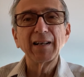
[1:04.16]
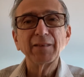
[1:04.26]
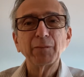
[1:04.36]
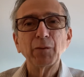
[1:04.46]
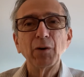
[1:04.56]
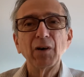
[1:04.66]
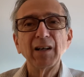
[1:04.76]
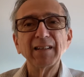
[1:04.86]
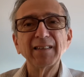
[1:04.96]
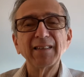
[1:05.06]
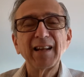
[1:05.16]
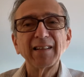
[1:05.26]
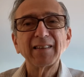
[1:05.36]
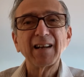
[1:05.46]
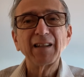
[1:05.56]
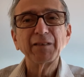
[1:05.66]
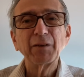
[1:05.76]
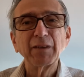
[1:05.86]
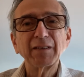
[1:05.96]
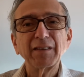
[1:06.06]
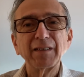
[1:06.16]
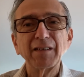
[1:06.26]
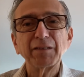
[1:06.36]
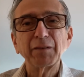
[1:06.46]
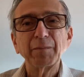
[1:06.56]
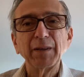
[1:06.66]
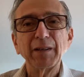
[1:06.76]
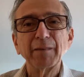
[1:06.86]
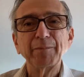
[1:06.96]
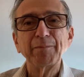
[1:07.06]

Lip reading: had warned, that I thought this would be